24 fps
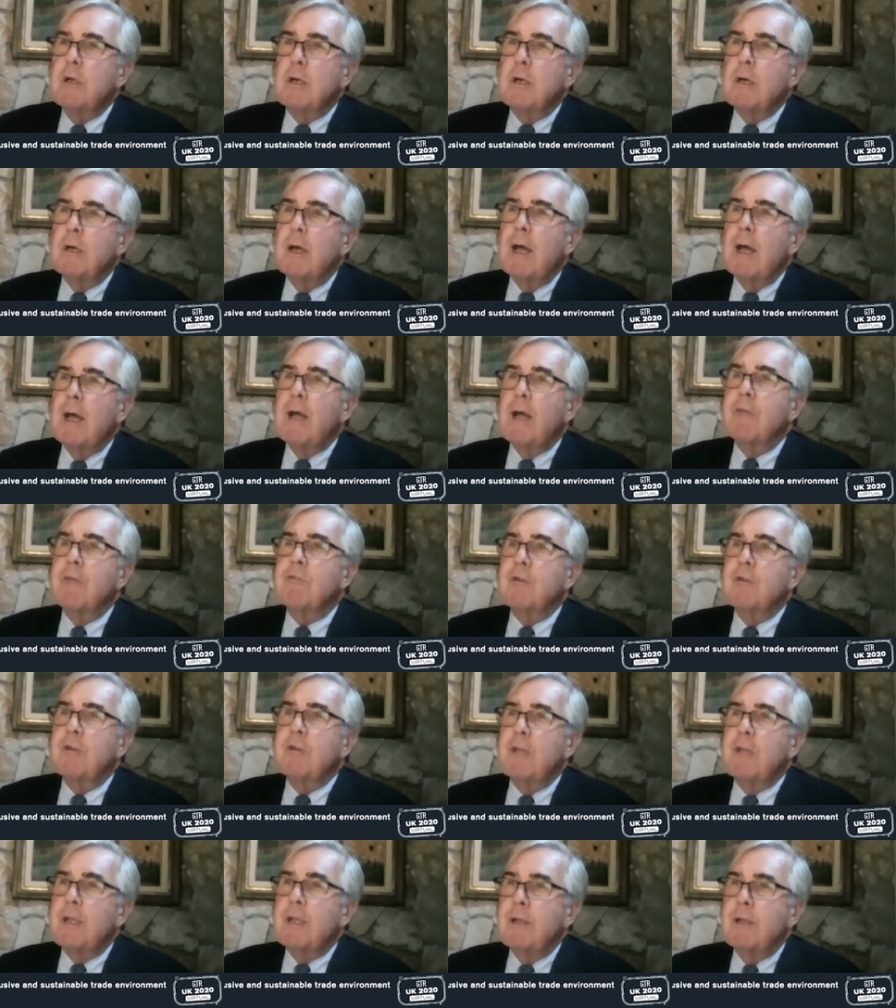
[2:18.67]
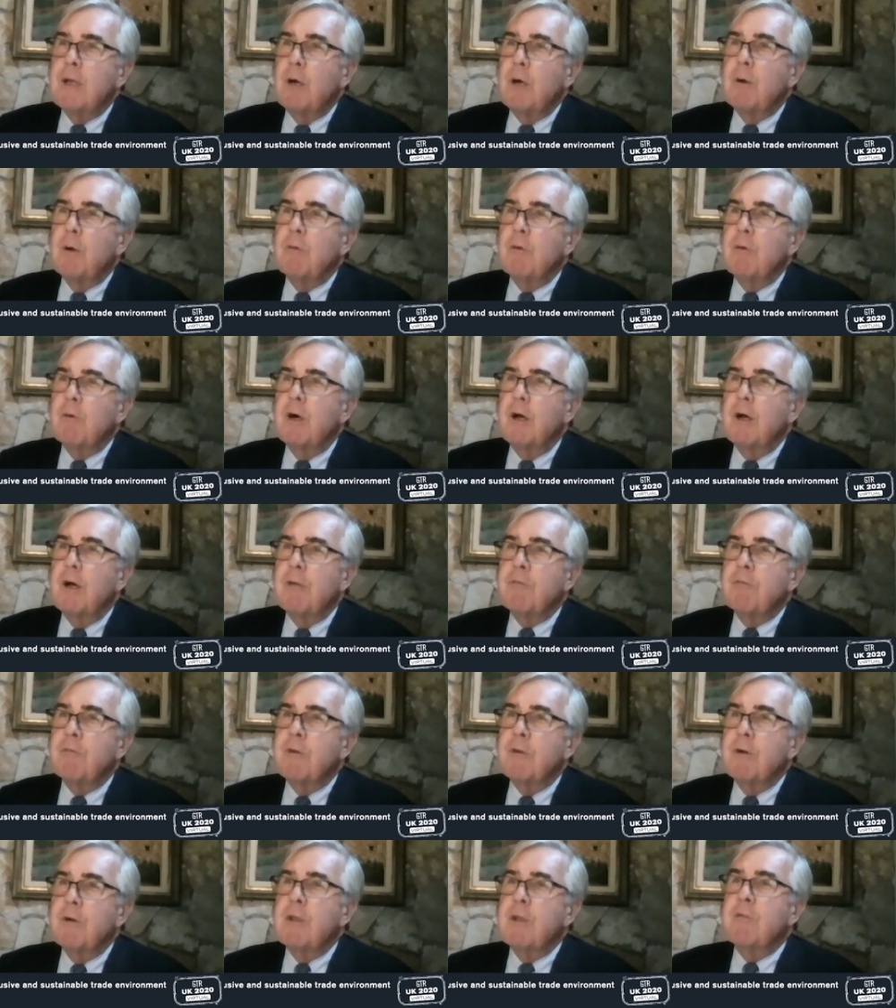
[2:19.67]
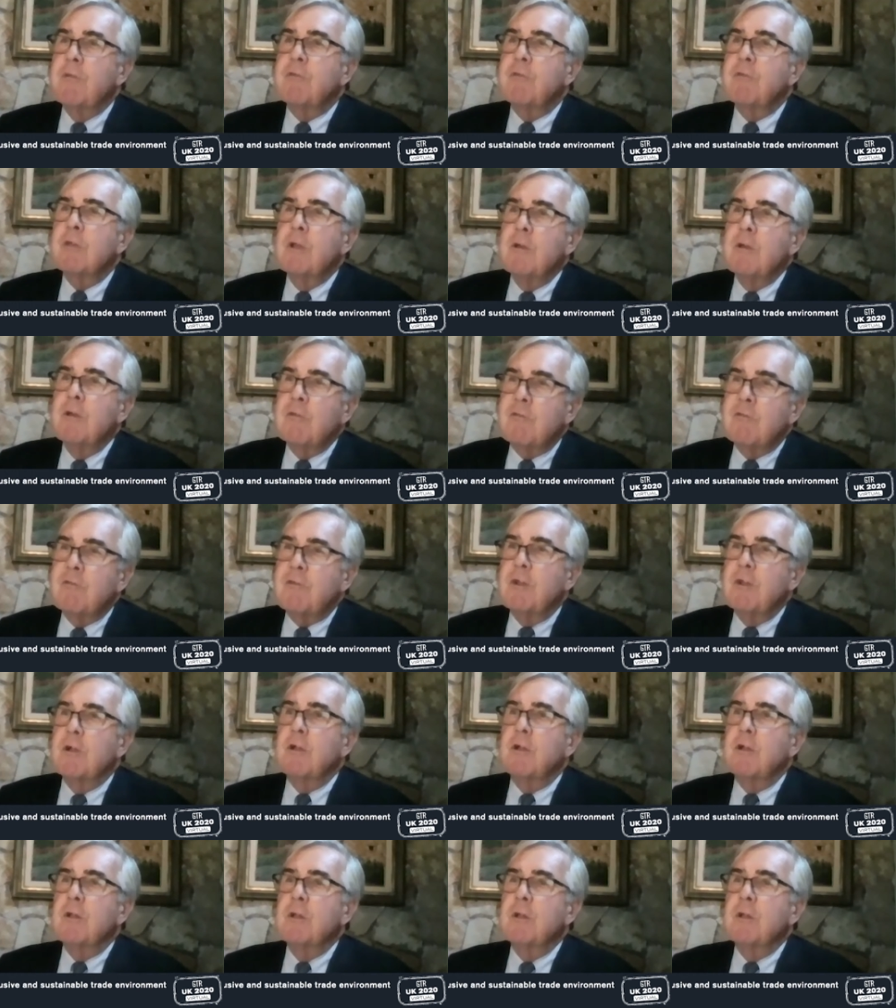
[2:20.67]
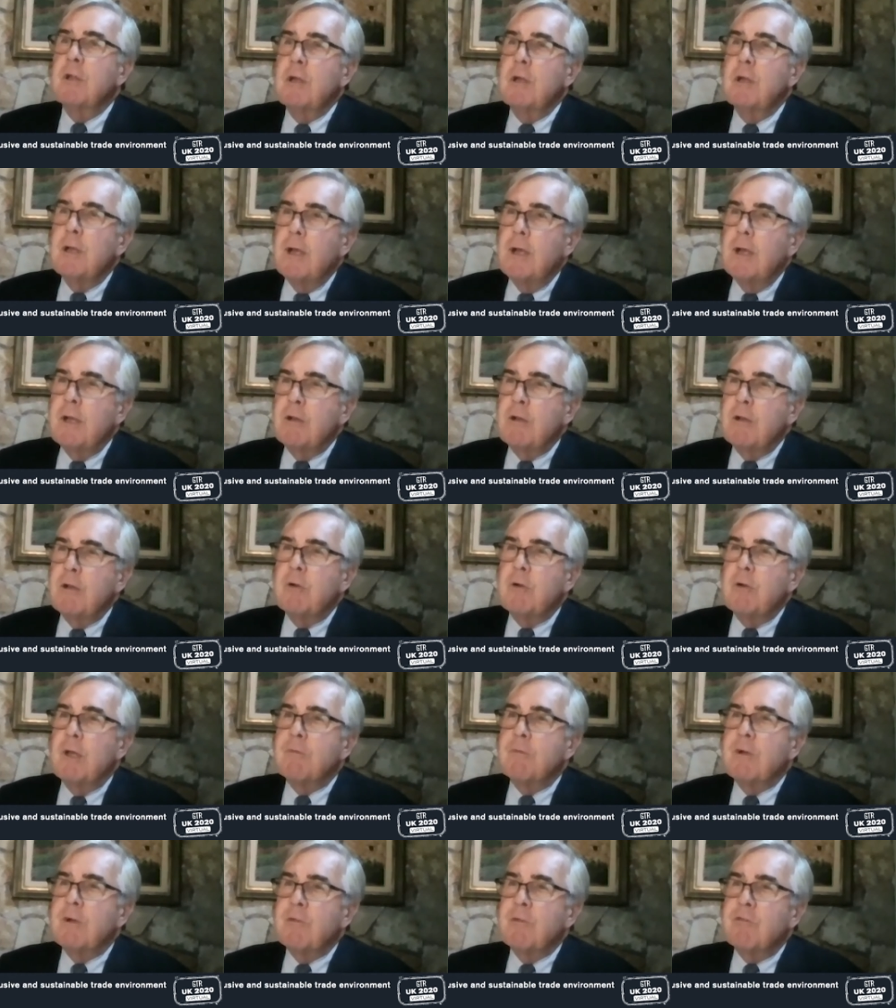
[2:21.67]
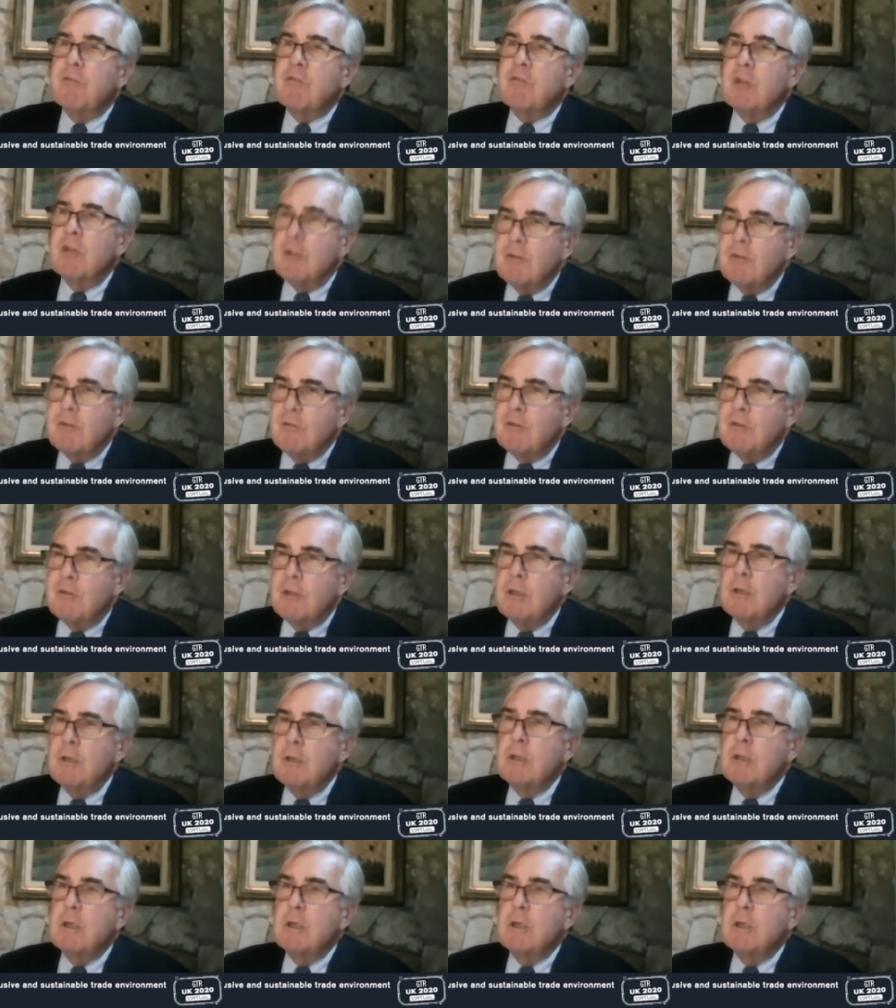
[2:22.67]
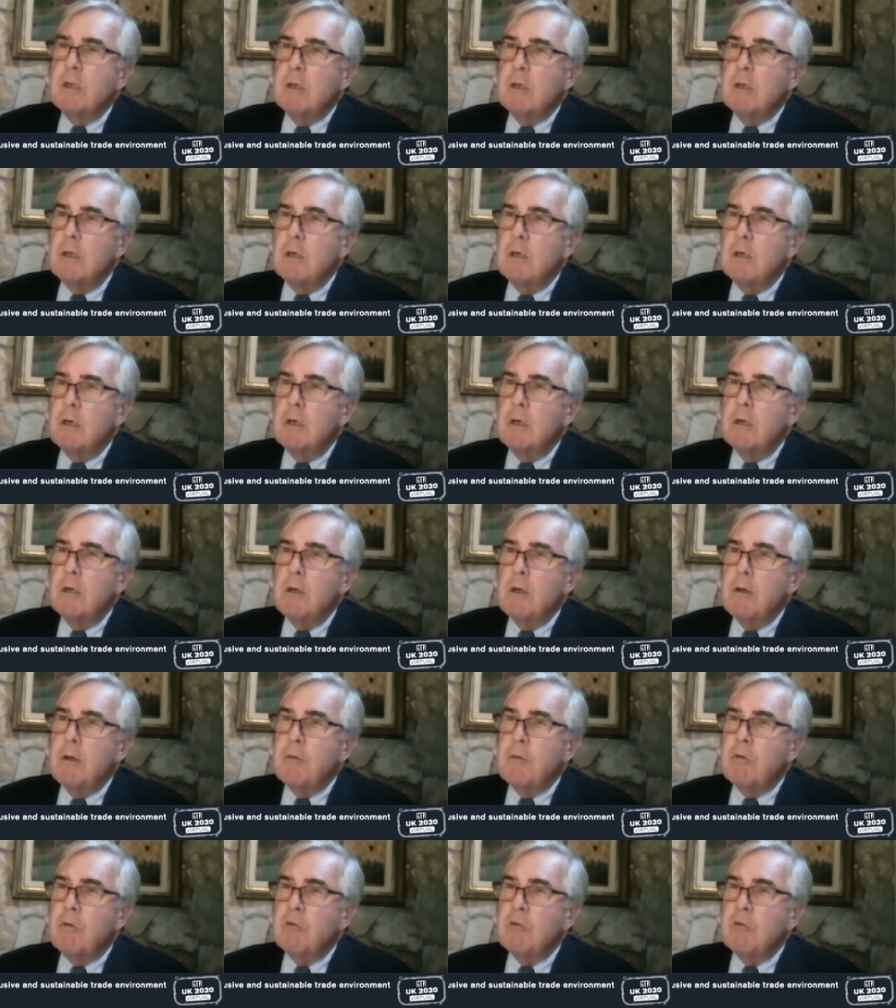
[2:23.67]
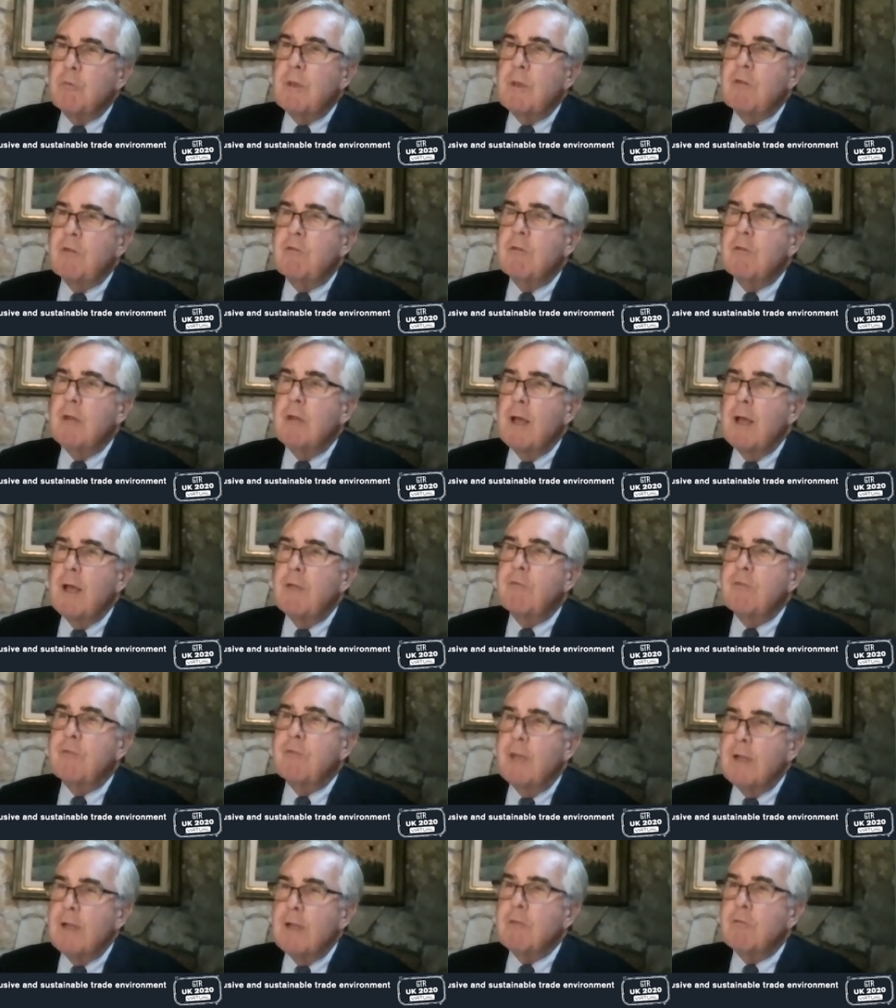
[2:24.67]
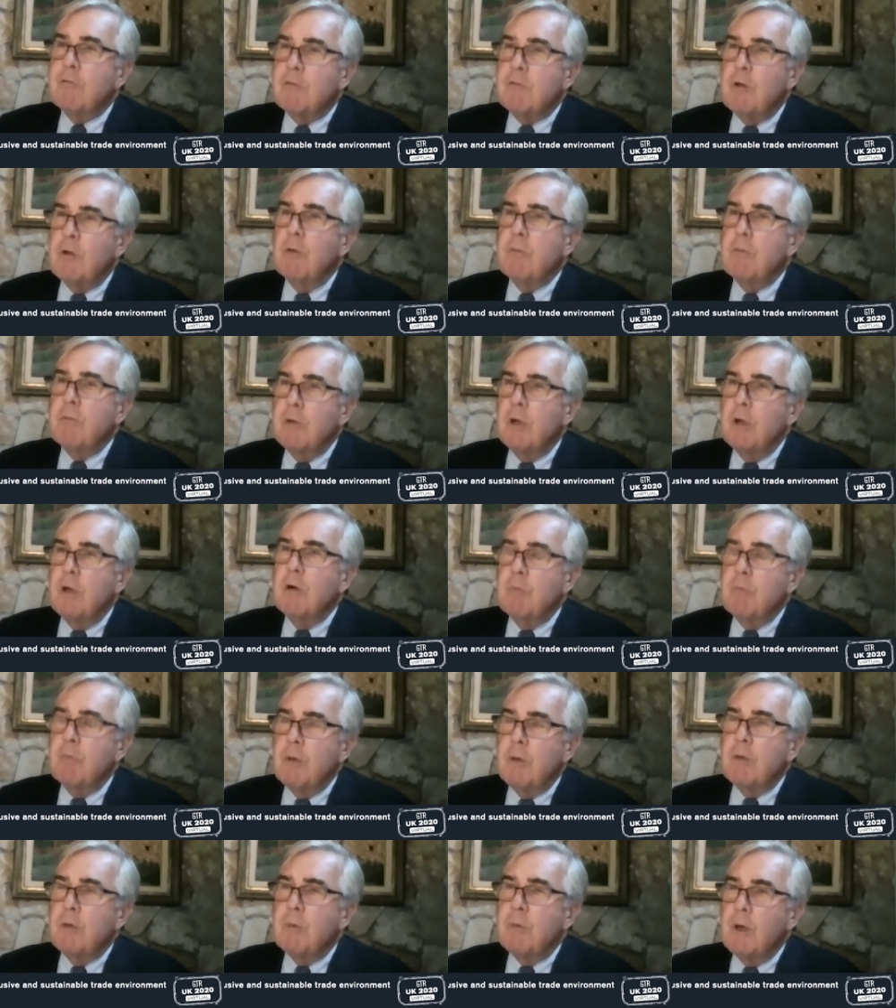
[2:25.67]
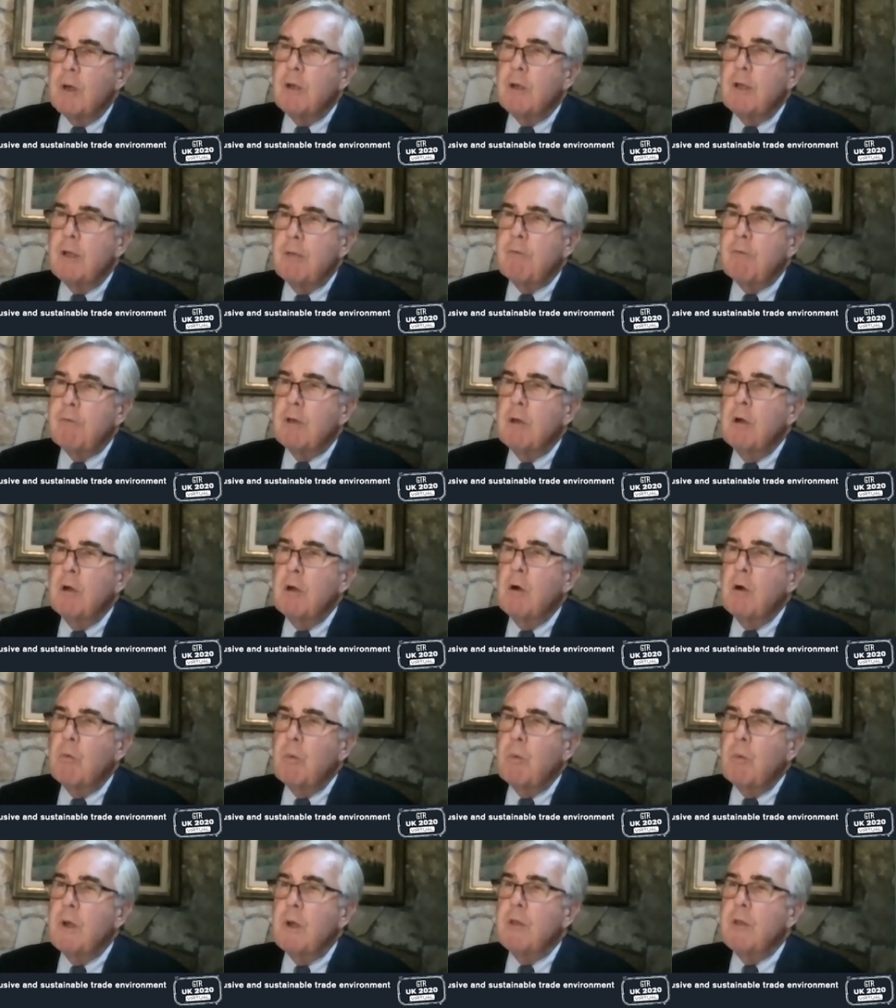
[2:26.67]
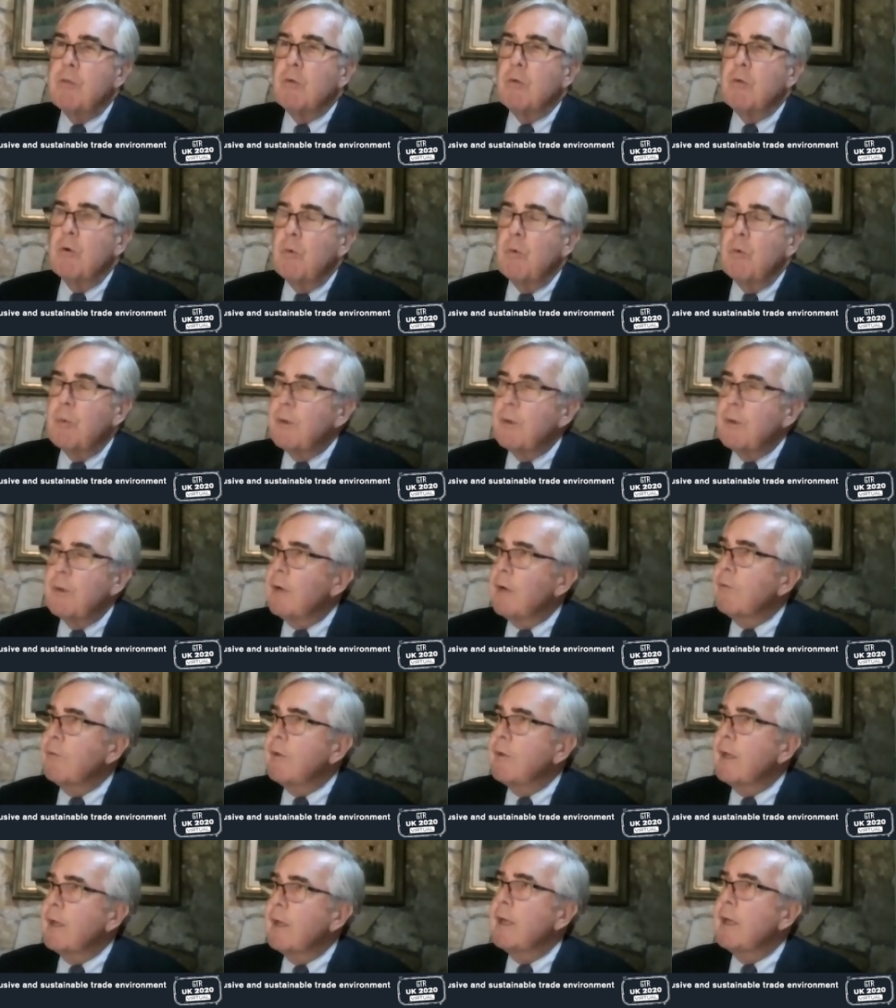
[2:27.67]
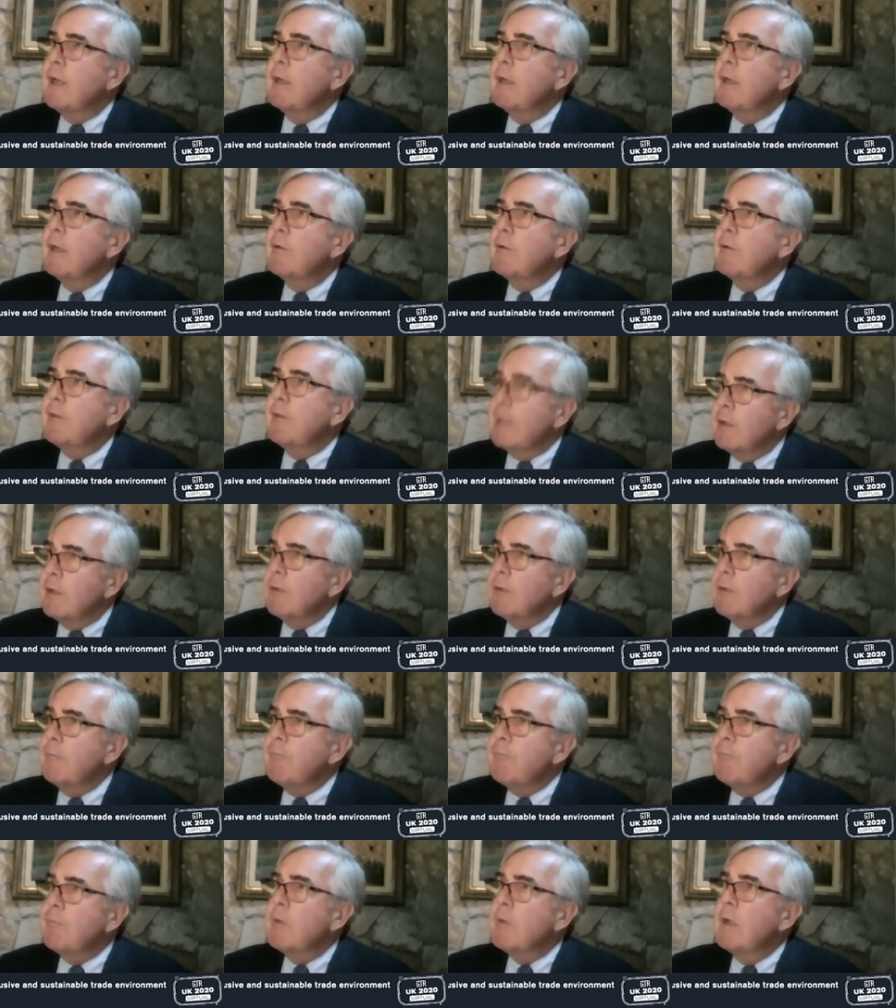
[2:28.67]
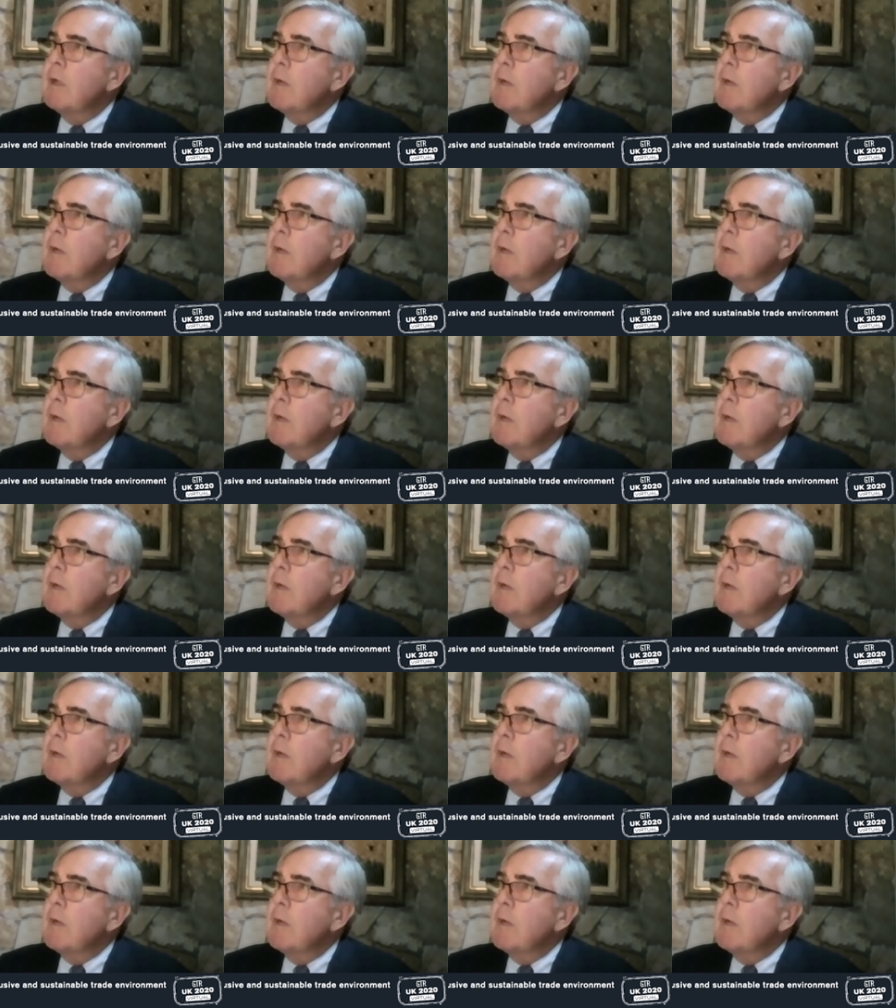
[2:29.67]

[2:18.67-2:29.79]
has indeed now arrived. There is still a degree of uncertainty because we as yet don't know whether we are leaving with or without a deal.